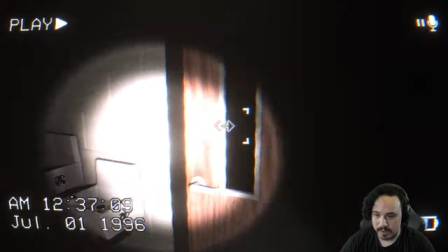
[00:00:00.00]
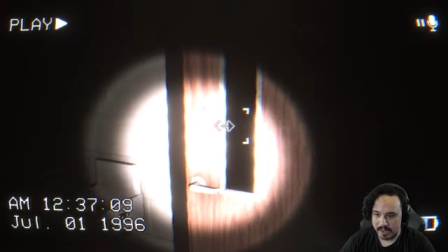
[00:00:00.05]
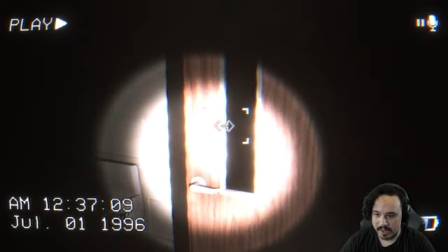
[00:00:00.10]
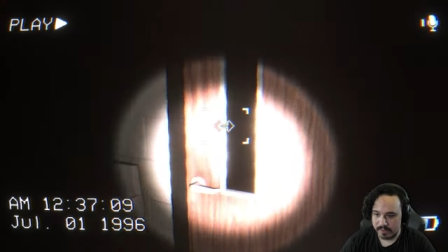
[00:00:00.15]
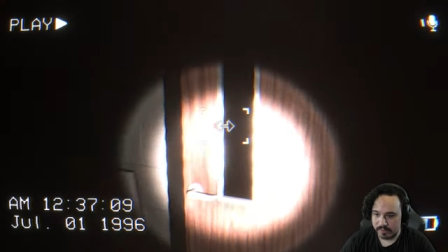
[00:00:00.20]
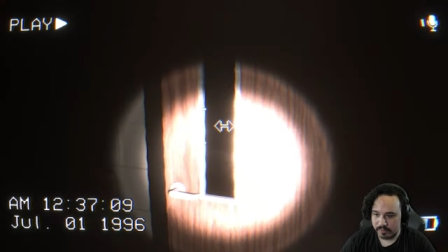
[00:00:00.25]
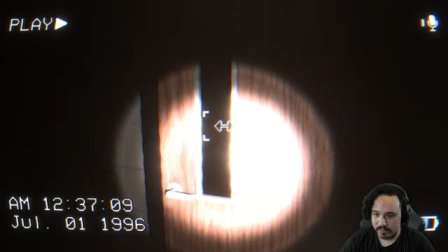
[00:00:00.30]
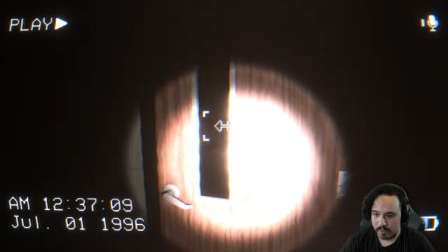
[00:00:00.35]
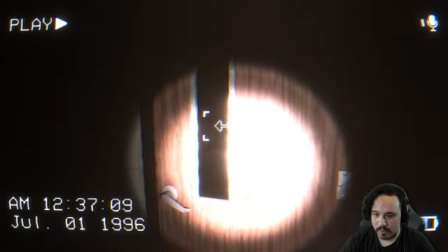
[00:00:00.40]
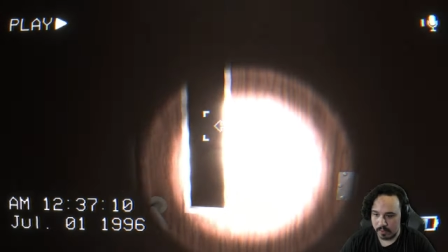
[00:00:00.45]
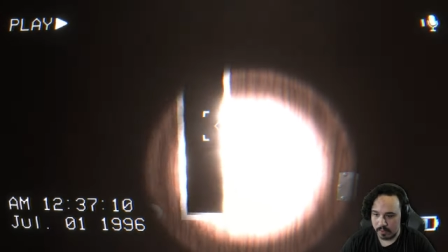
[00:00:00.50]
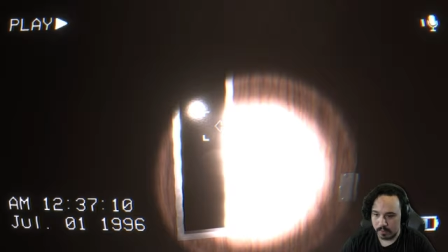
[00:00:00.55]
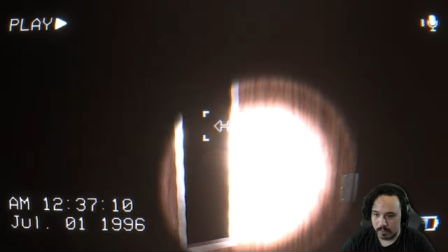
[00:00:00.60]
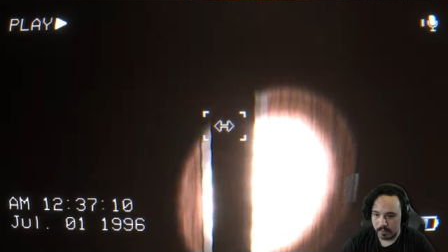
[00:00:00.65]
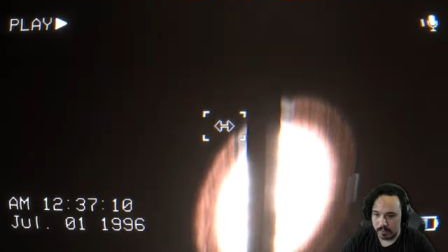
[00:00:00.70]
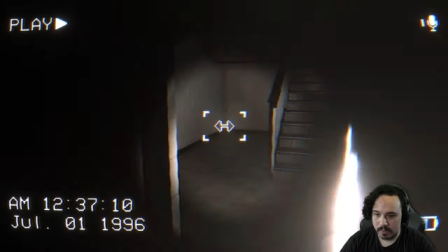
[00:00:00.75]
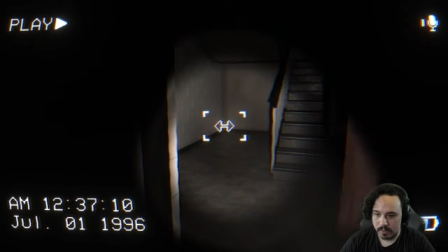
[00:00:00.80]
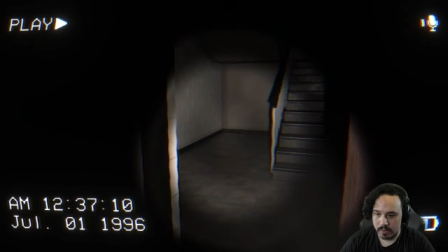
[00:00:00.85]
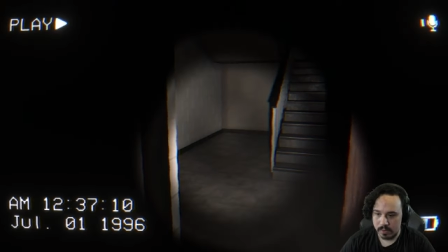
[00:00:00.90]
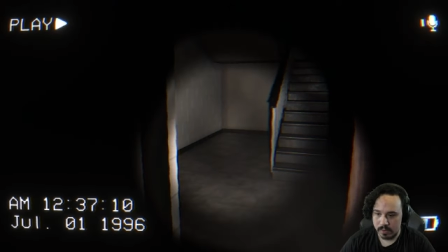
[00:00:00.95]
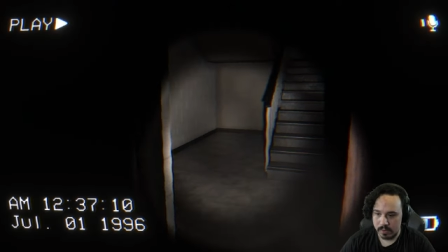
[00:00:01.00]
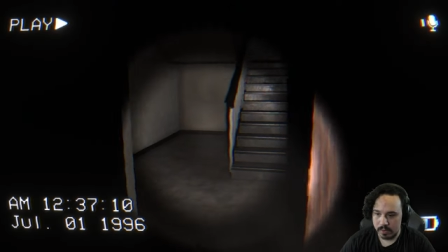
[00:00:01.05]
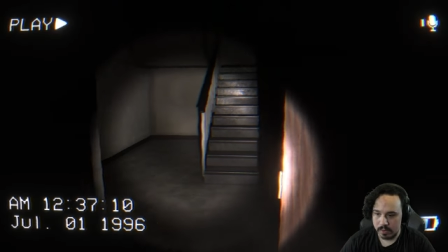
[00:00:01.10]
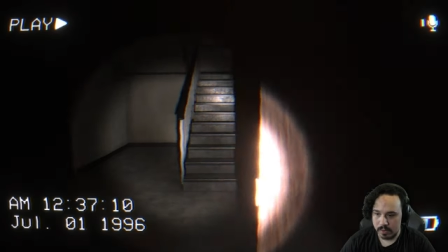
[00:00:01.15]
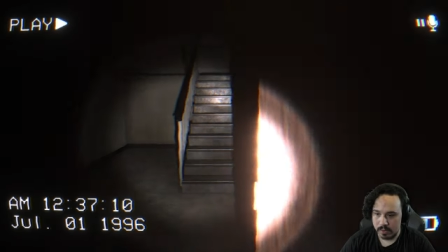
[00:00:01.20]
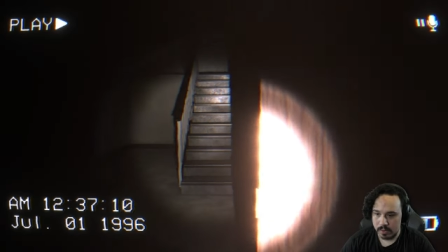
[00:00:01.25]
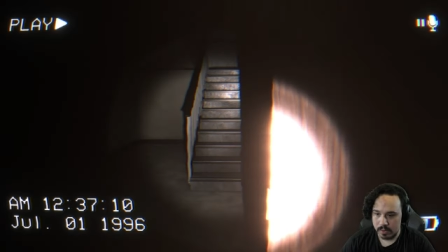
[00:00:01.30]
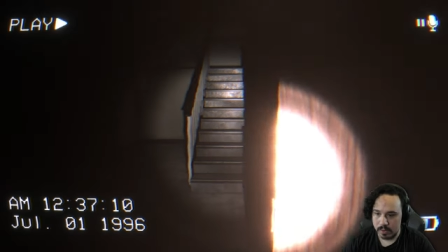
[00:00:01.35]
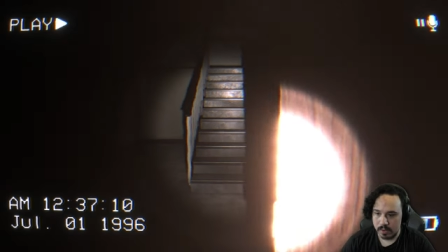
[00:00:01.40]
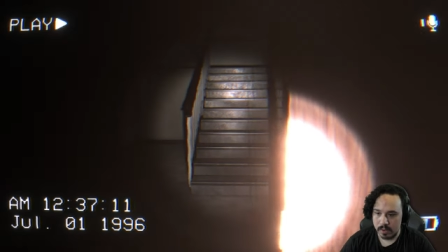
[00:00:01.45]
Okay, so
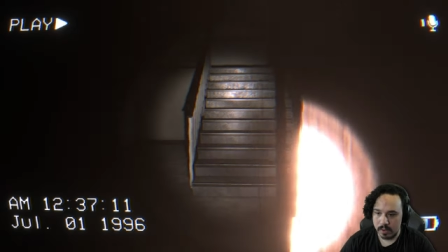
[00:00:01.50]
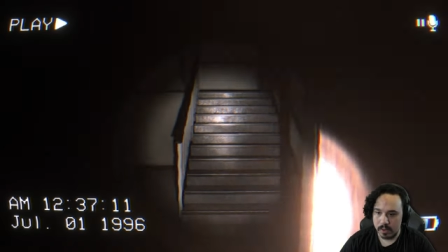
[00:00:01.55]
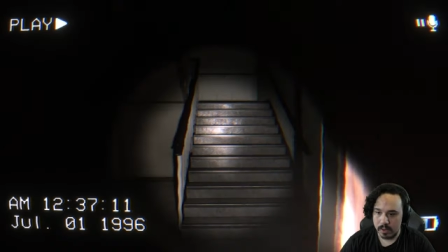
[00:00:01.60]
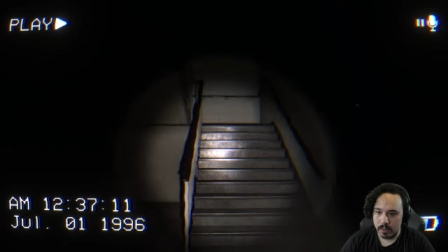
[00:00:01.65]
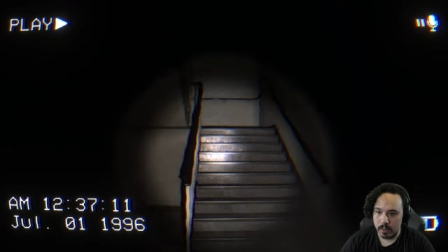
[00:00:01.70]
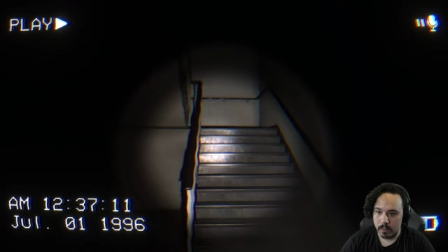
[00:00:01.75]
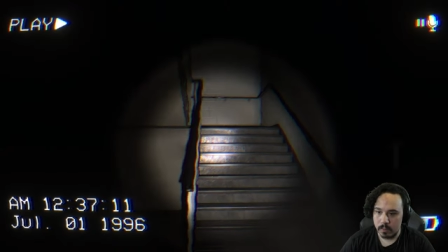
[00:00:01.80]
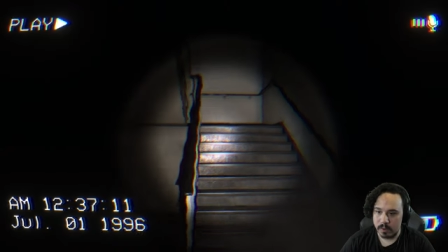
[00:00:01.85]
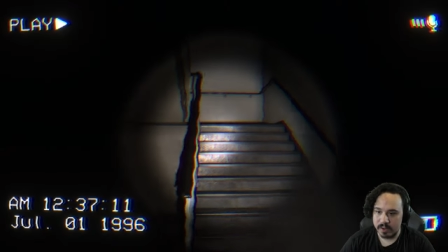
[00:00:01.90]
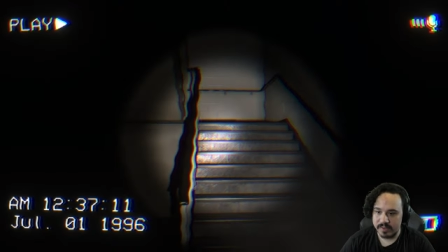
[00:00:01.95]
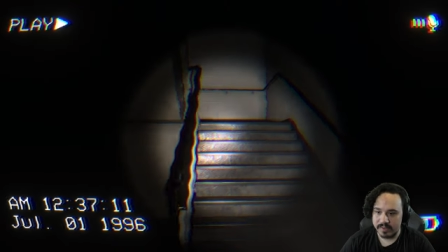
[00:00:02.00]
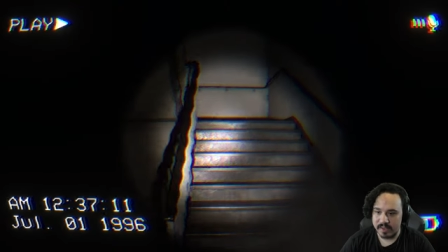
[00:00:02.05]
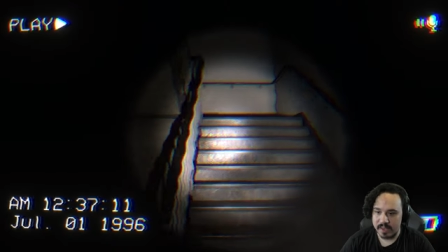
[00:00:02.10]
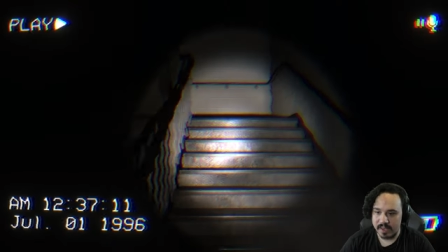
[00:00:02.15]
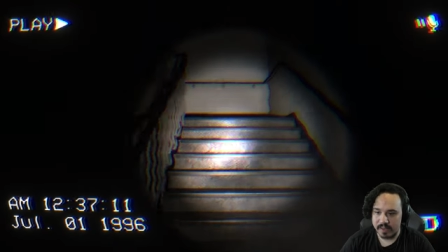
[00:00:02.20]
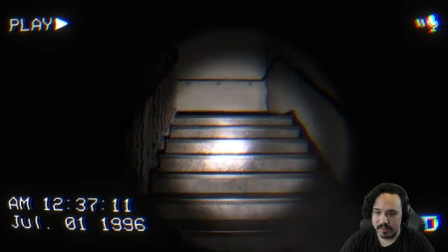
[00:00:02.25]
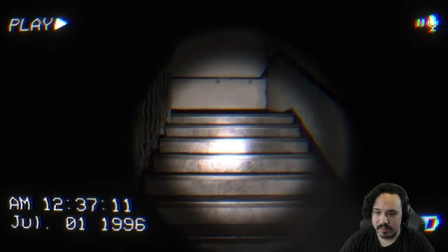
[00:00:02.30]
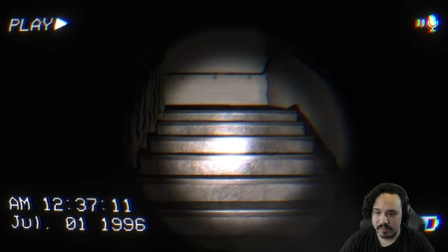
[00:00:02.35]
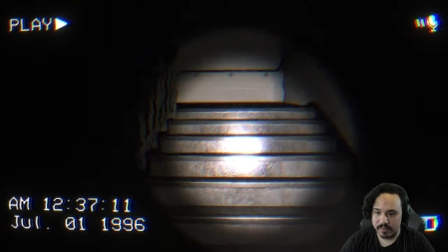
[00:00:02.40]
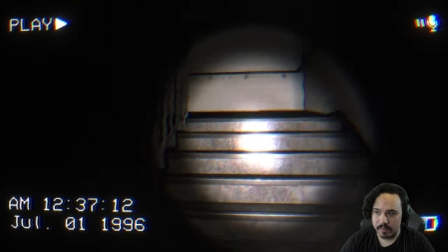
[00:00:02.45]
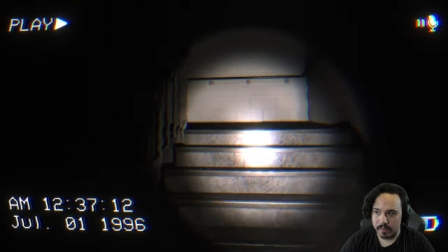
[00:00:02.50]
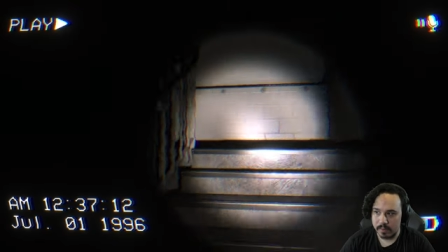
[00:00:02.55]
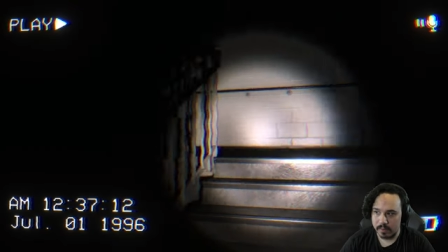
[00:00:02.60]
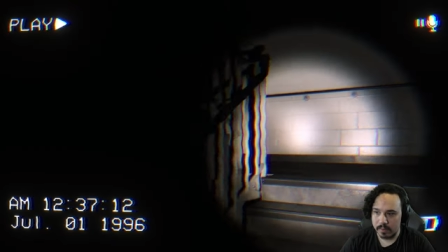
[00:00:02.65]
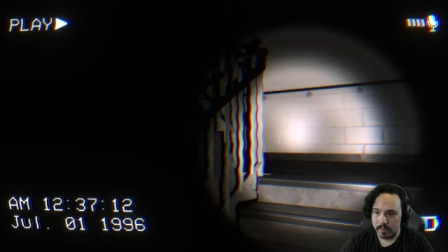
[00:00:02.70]
what is this?